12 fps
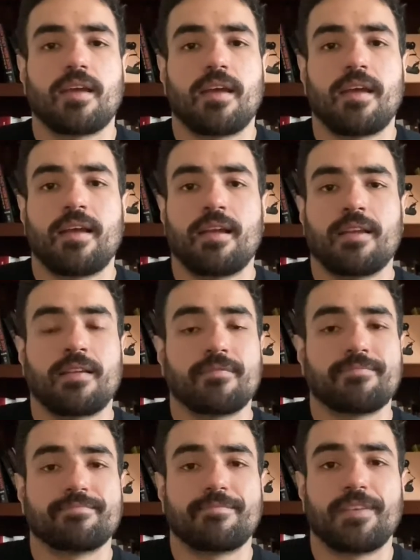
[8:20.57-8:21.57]
and
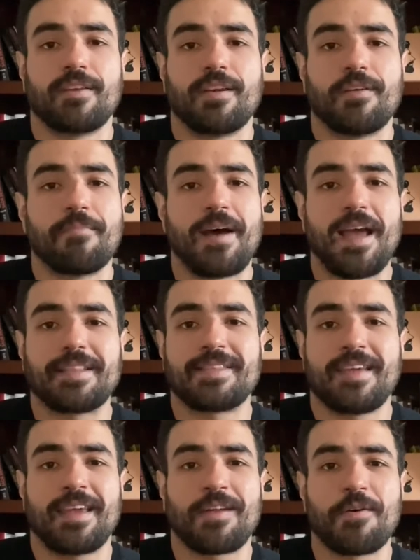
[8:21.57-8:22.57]
might
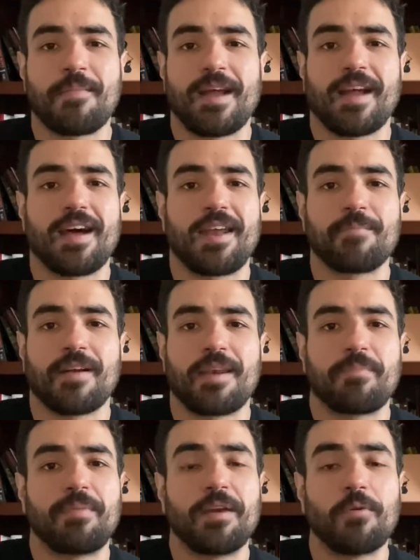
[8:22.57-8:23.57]
think, oh my god, I'm
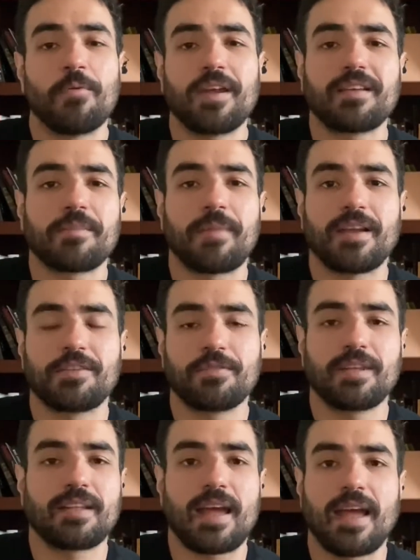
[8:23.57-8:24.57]
gonna be a winner by
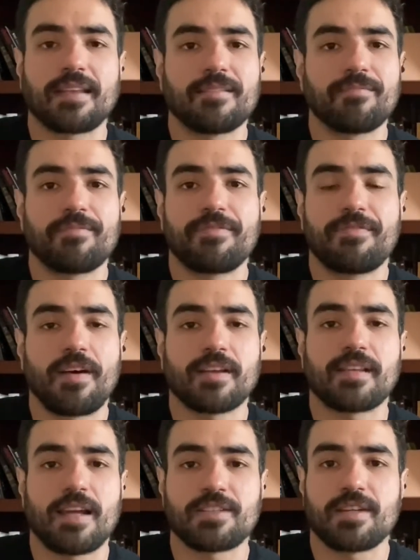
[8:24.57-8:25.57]
doing that.
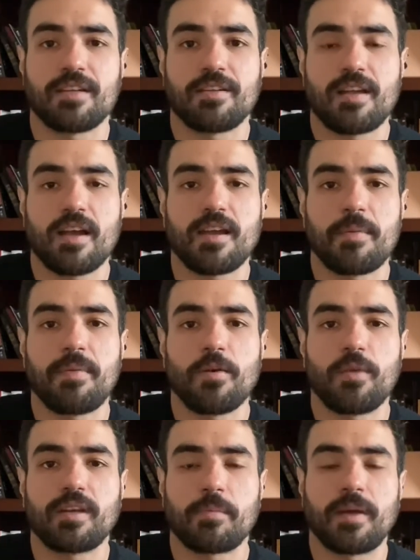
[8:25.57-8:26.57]
Fuck that shit. You're not gonna be a
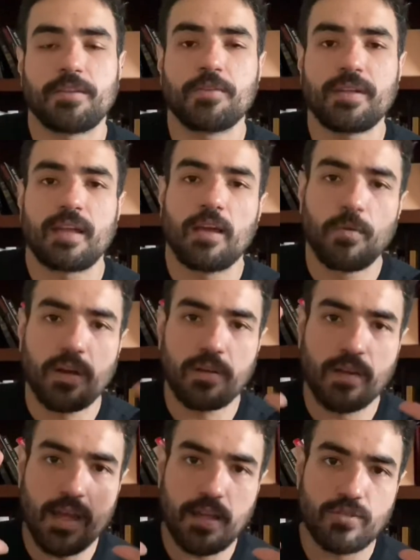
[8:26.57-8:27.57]
winner by doing that. What
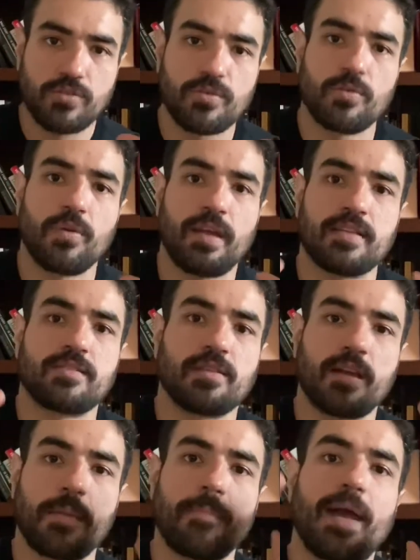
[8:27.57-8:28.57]
you're gonna do is you're
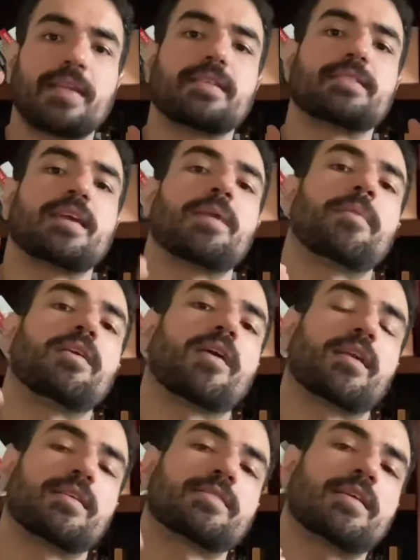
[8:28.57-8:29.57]
gonna meditate, and you're
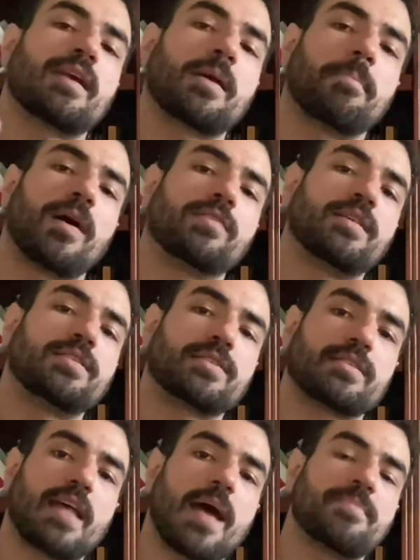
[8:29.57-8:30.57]
gonna think about the
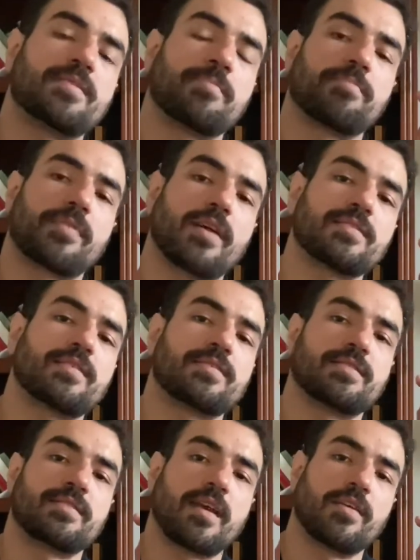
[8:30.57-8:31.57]
steps and
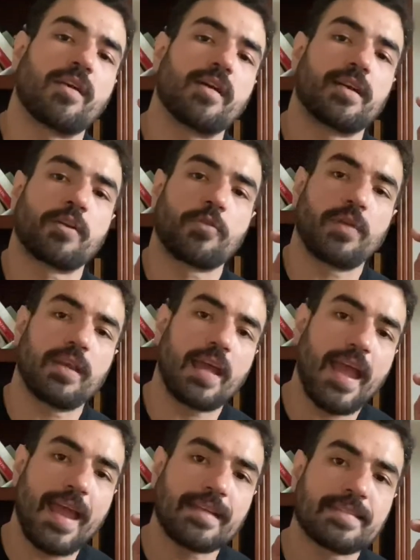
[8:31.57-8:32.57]
processes that you're gonna
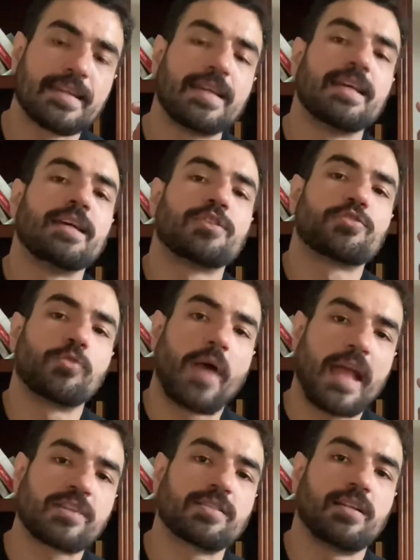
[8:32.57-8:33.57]
create to
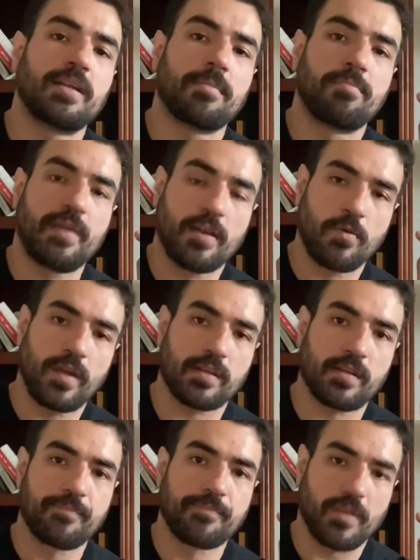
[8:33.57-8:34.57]
actually be a winner.